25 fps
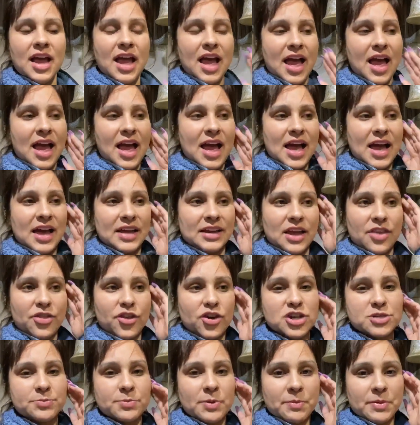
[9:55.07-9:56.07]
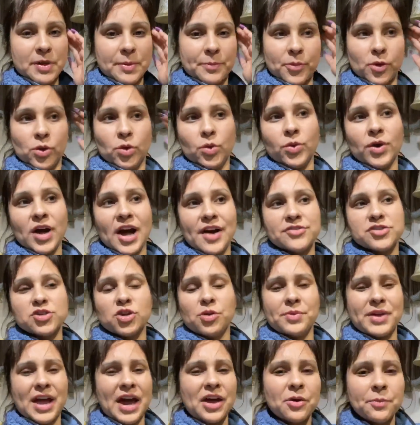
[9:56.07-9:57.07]
And there's been people who have told
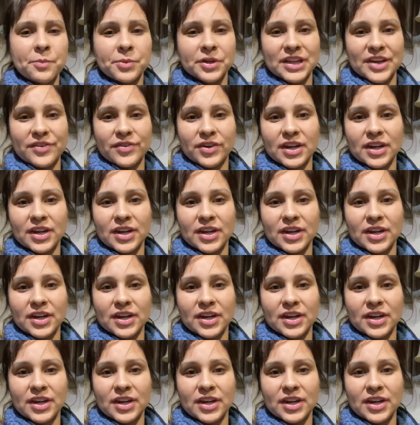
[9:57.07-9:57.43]
me I don't believe